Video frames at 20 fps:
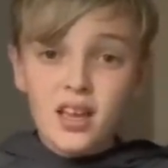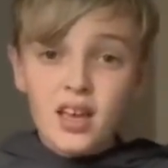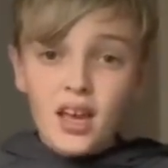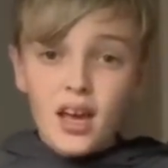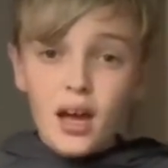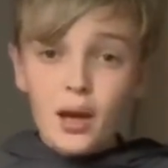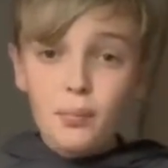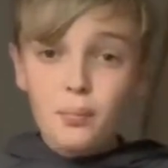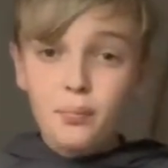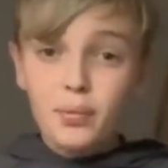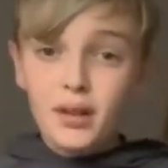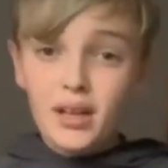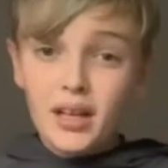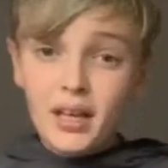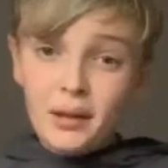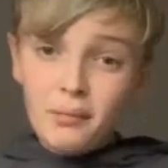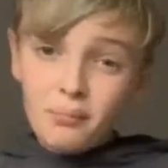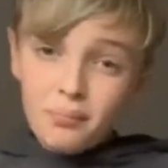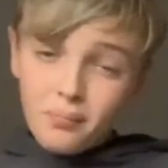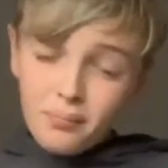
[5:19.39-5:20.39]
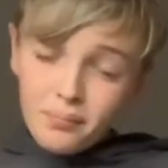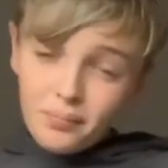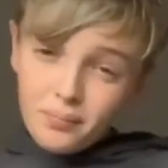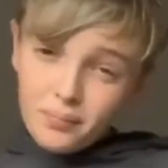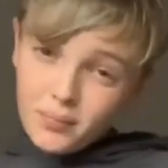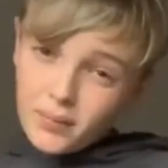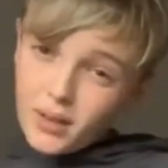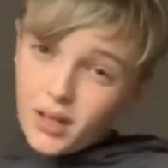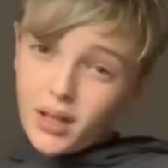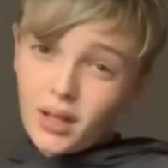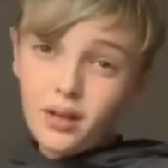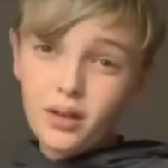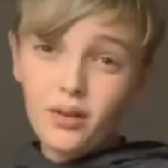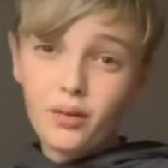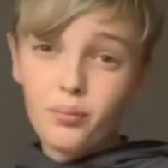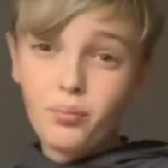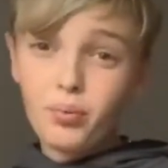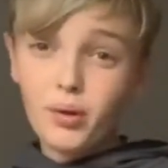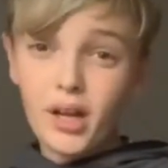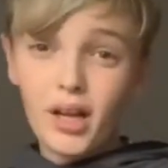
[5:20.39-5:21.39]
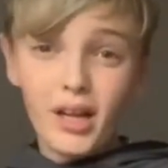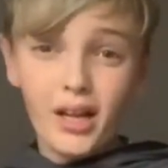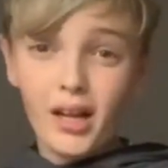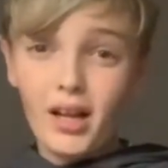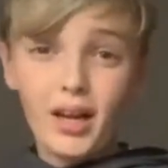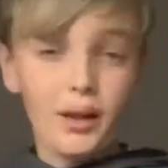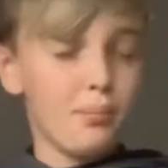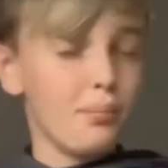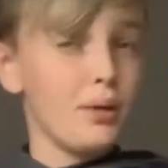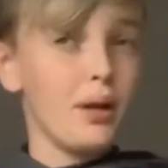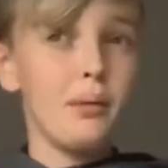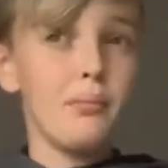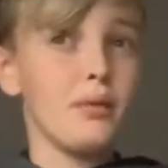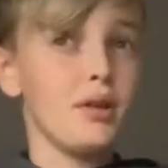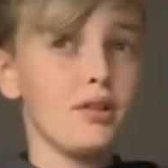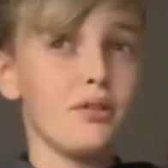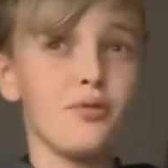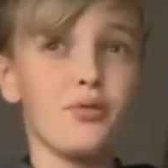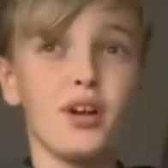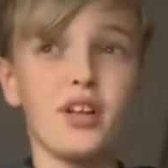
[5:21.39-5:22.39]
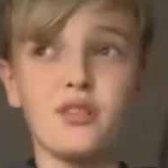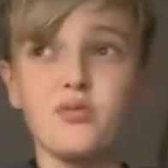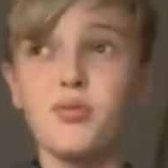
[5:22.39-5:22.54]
I blame I, I blame the defence.